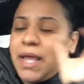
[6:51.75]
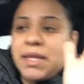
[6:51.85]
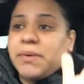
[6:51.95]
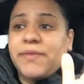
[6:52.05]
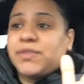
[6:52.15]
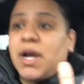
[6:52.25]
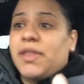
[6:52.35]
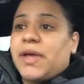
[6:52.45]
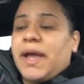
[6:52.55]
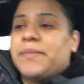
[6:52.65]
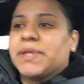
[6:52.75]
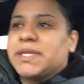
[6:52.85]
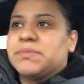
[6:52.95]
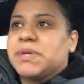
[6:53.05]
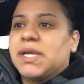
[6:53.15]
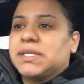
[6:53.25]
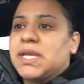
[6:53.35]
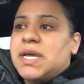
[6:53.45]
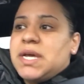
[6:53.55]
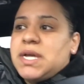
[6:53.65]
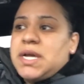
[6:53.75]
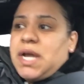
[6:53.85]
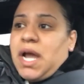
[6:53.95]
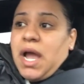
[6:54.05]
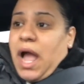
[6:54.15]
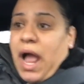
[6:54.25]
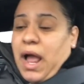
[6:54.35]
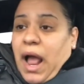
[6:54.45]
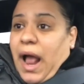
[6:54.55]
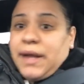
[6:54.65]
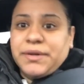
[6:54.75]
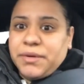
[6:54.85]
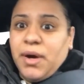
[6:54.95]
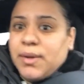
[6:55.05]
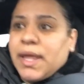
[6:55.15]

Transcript: i think we have to call the ambulance because I don't know